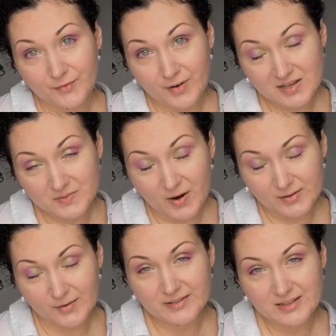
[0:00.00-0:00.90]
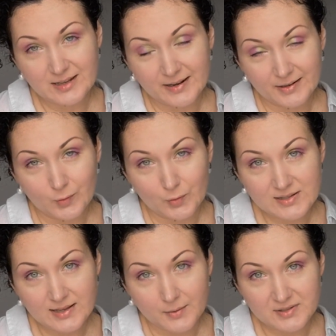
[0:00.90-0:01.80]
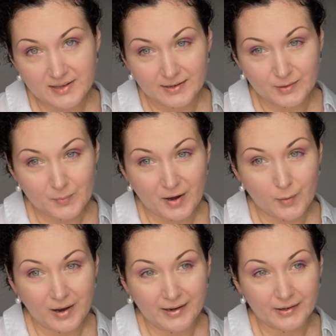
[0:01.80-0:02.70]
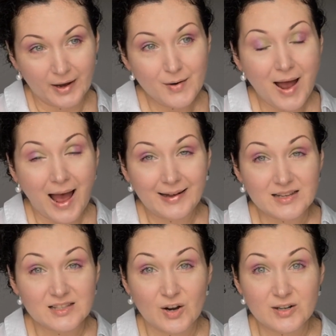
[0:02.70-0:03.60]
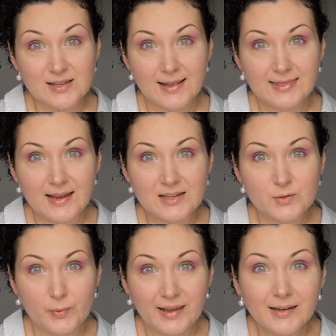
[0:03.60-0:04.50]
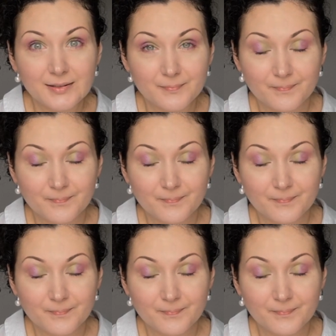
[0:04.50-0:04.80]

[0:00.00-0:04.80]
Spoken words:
first part of the styling course that I was telling you about a while ago, and it starts next week.